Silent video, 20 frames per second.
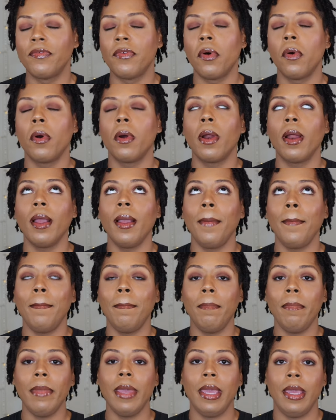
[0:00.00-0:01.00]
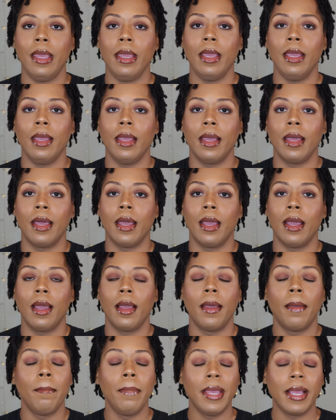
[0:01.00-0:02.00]
for me,
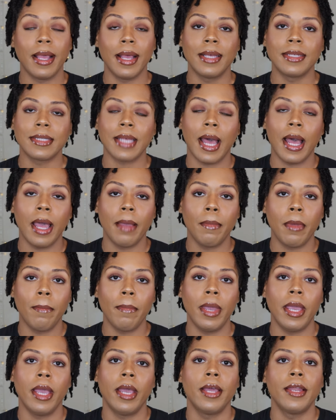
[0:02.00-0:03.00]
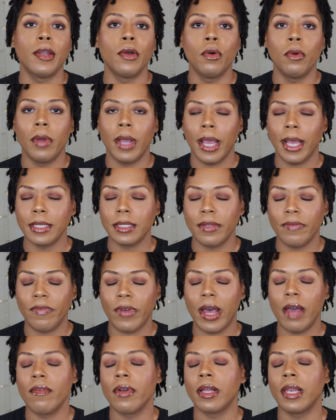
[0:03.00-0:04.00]
because I am a man who has the
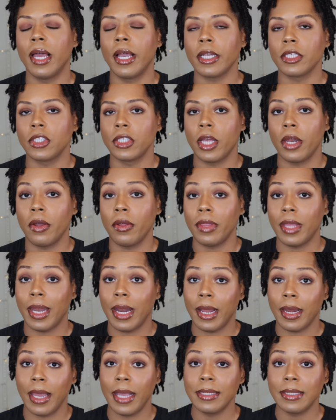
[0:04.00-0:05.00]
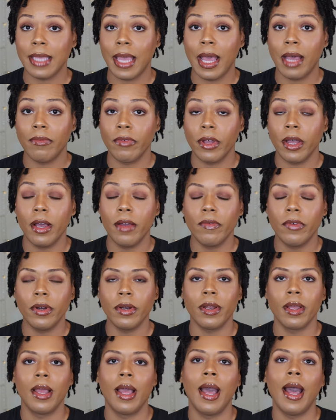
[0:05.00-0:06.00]
five o'clock shadow that I like to have
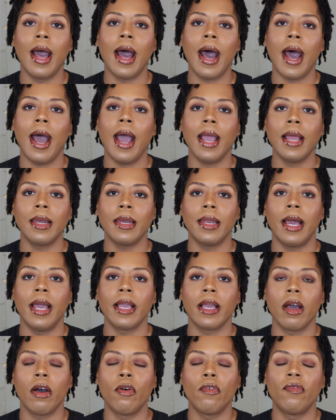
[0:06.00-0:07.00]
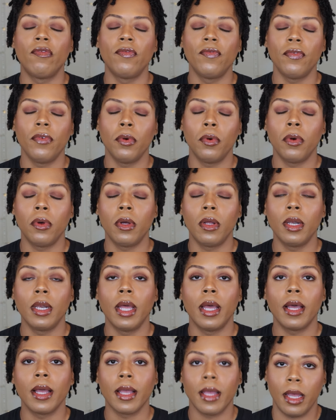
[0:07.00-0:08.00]
covered, I like
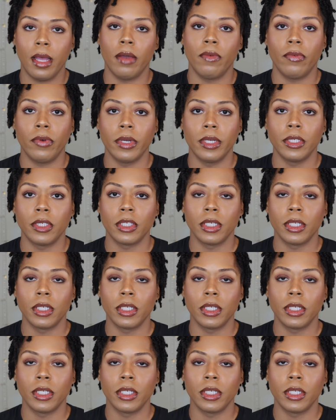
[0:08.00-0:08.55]
full coverage